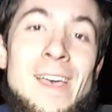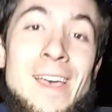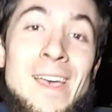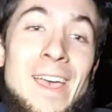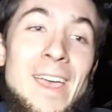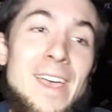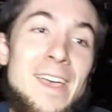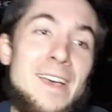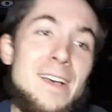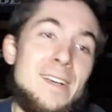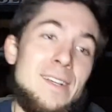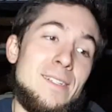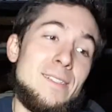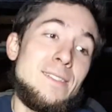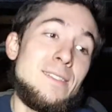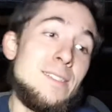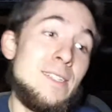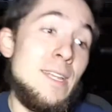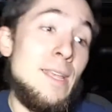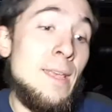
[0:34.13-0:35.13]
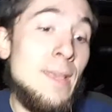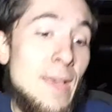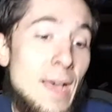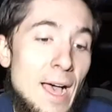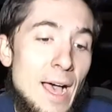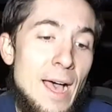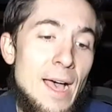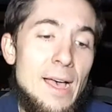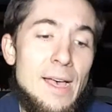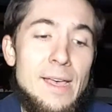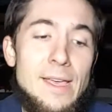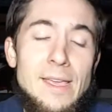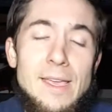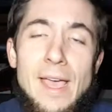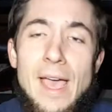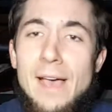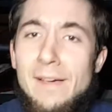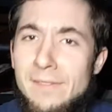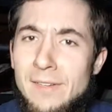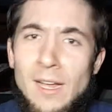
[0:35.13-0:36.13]
And I
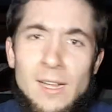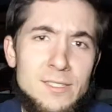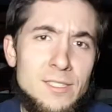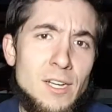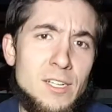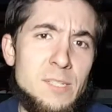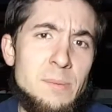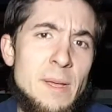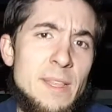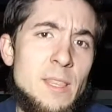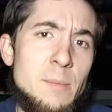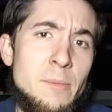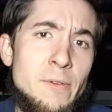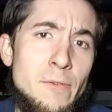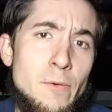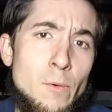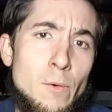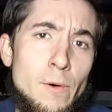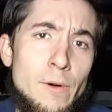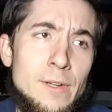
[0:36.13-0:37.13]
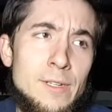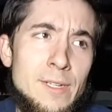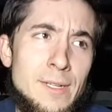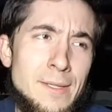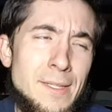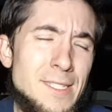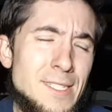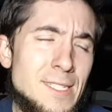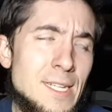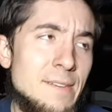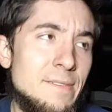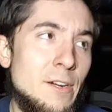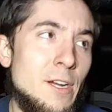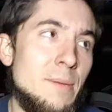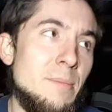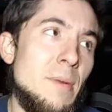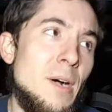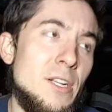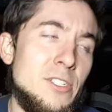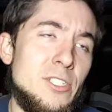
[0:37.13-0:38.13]
have not talked about that before, at least not very
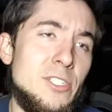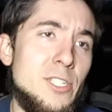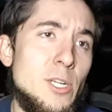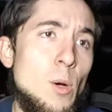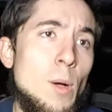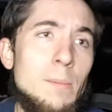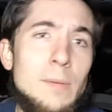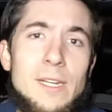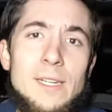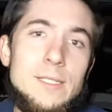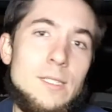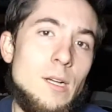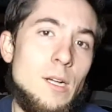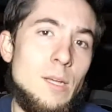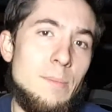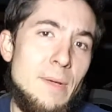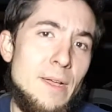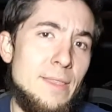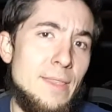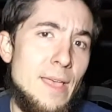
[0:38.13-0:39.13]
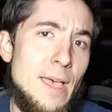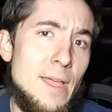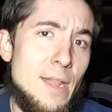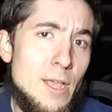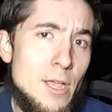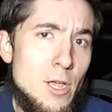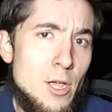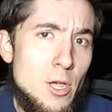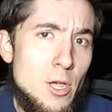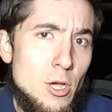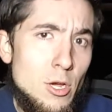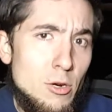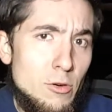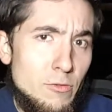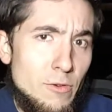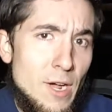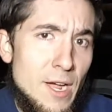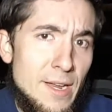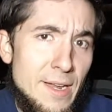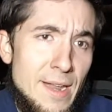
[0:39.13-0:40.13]
much. So I'm going to talk about that
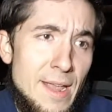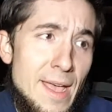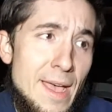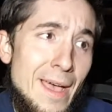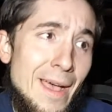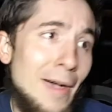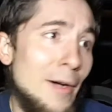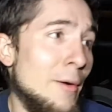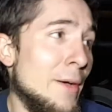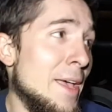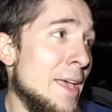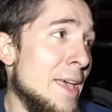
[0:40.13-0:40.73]
right now.